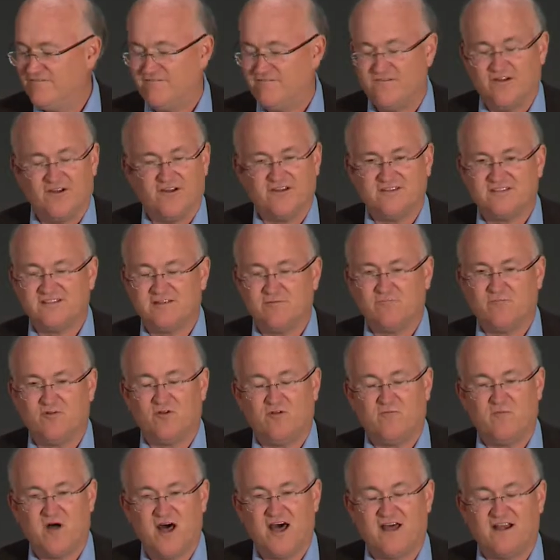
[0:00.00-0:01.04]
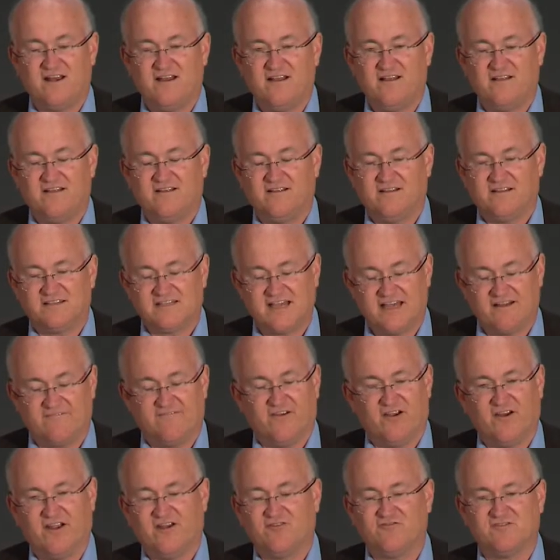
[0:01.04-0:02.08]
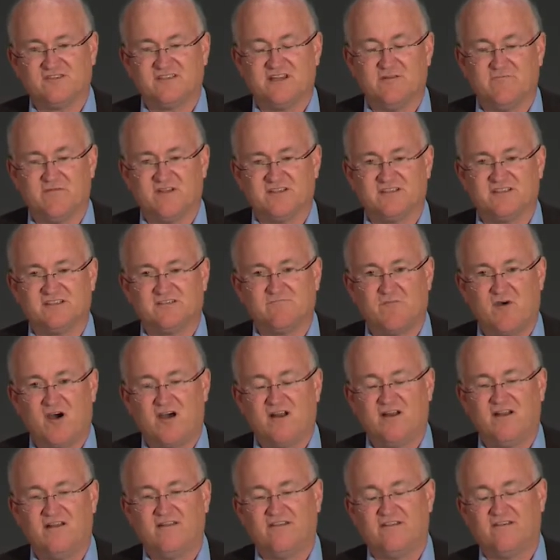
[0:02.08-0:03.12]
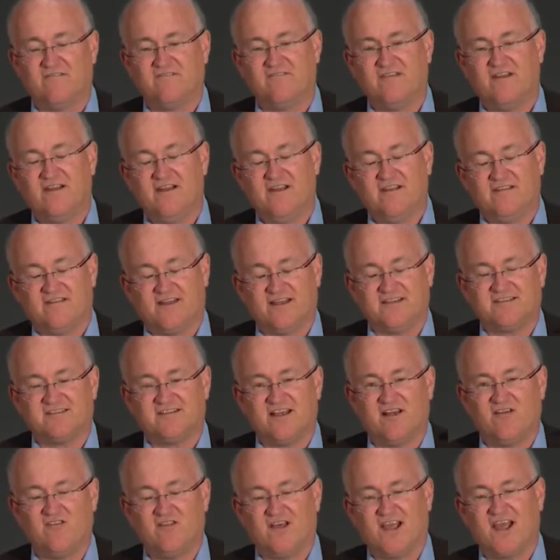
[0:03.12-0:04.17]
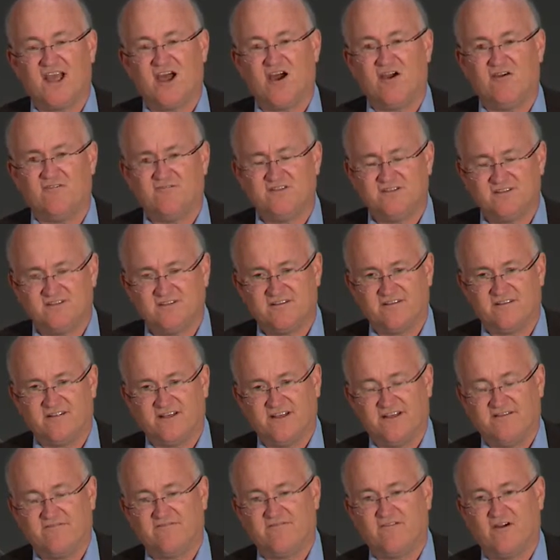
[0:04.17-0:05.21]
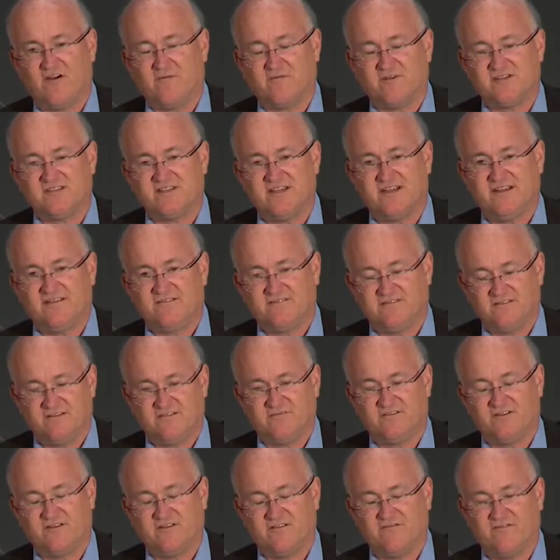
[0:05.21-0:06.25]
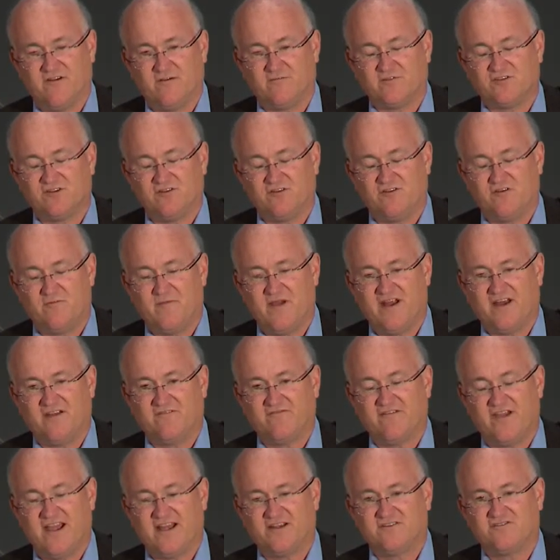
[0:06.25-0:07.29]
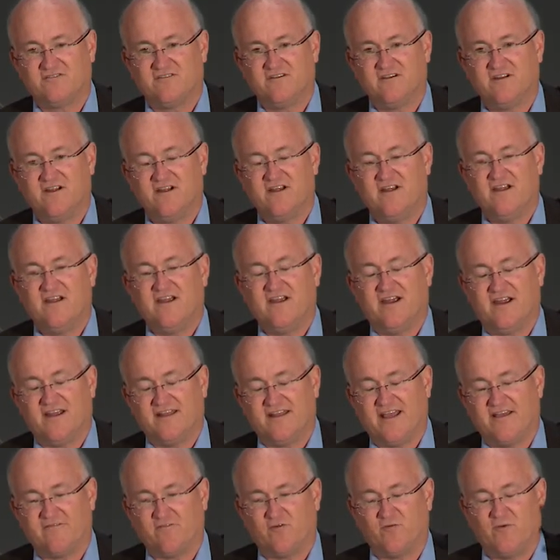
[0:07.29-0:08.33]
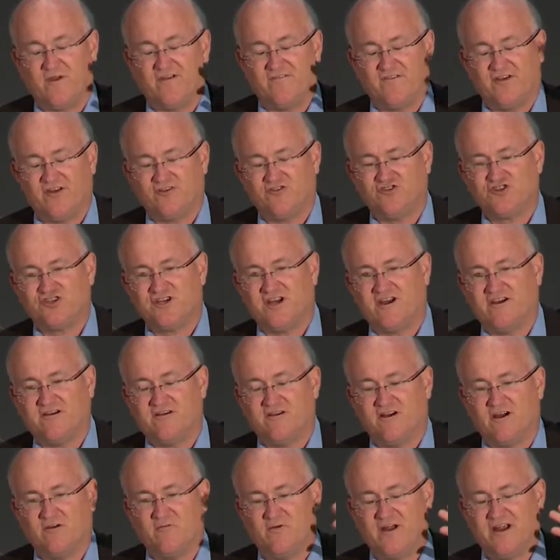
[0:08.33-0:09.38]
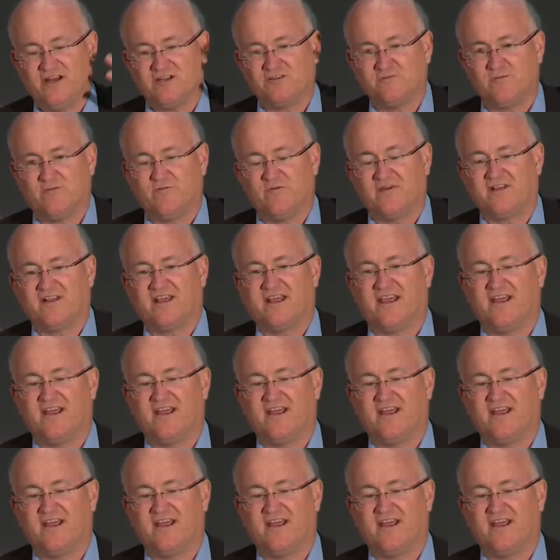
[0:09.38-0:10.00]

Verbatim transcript: Very simple model. It's got a very interesting business model. The they sell the codes to the pharmacy, to, the pharmaceutical manufacturer, and they have a revenue share arrangement with the